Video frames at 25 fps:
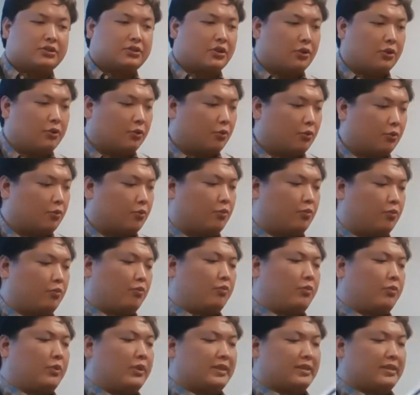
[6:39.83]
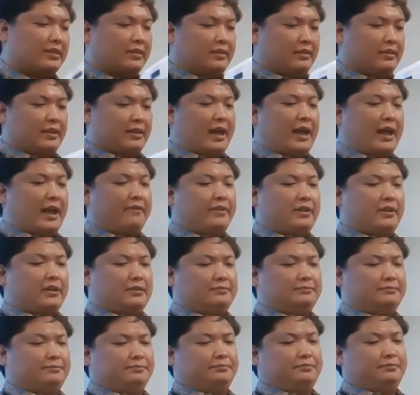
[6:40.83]
So with
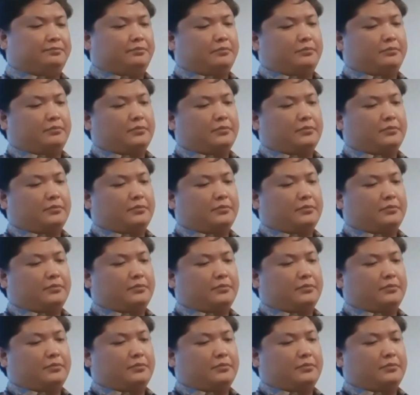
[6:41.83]
having